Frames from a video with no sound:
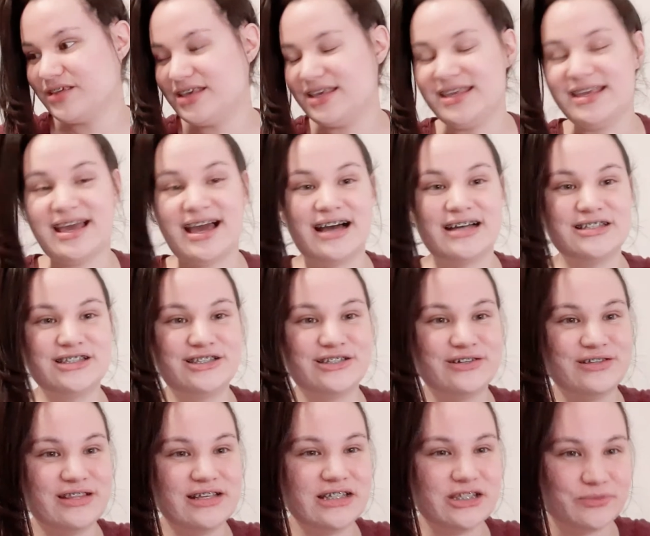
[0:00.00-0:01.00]
Yeah,
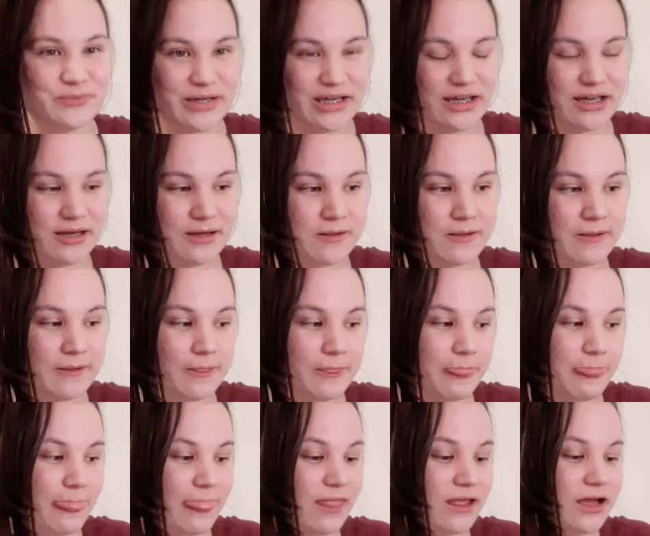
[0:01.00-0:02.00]
so this week,
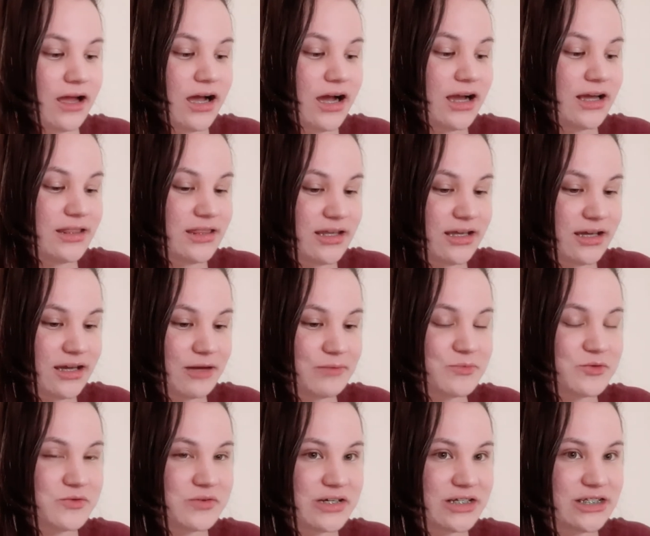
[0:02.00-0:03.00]
I think I'm
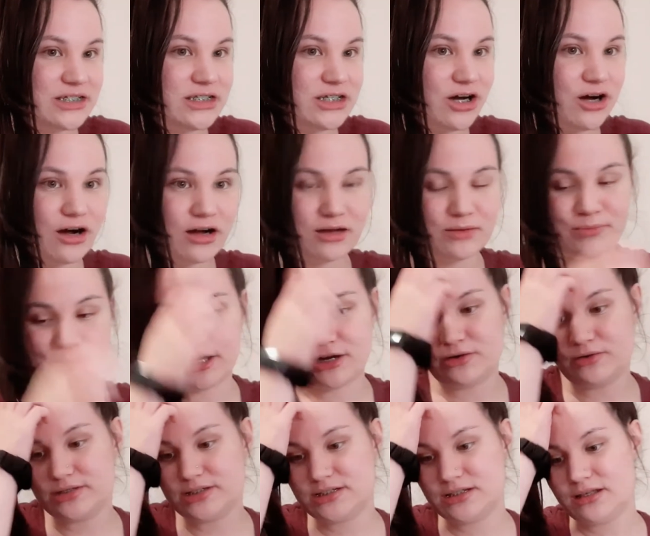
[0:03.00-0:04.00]
going to talk
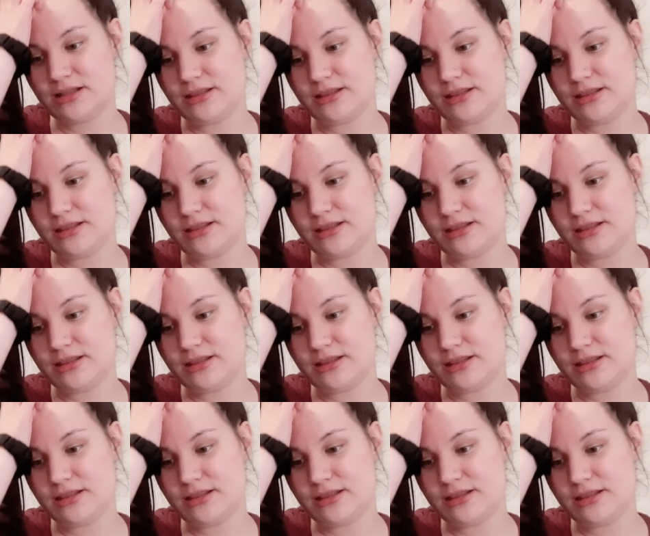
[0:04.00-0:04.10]
about